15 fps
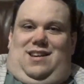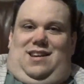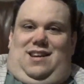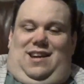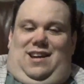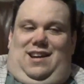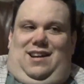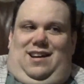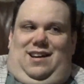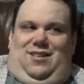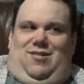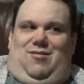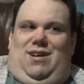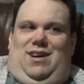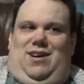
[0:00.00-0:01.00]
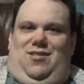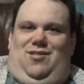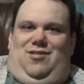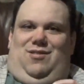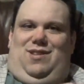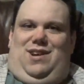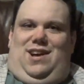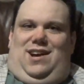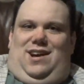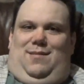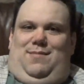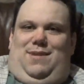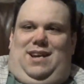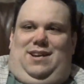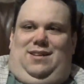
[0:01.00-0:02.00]
and the crowd
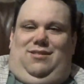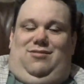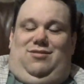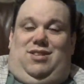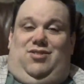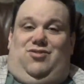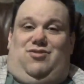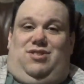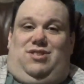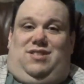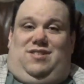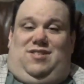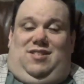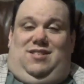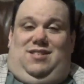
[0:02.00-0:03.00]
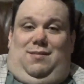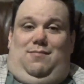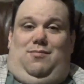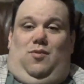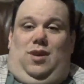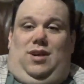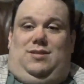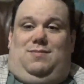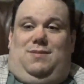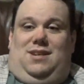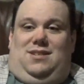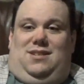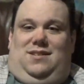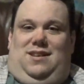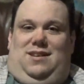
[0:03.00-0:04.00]
began to lose interest at some points
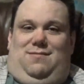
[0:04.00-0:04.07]
because of